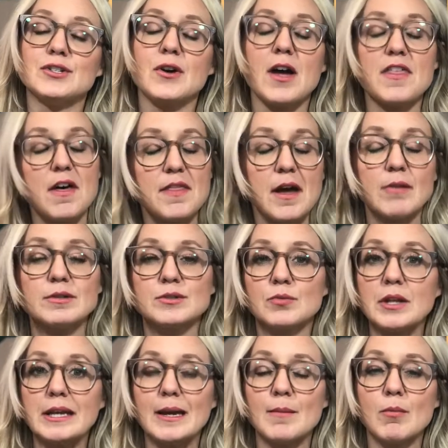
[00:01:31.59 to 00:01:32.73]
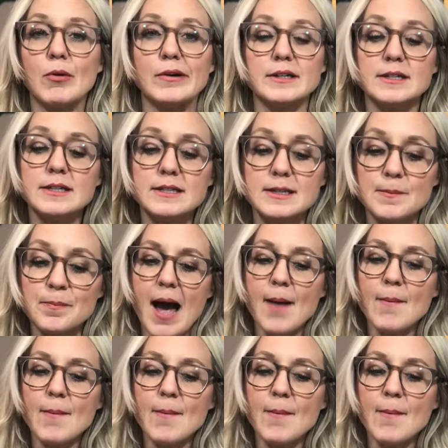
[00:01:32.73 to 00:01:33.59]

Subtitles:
So I thought that was really important.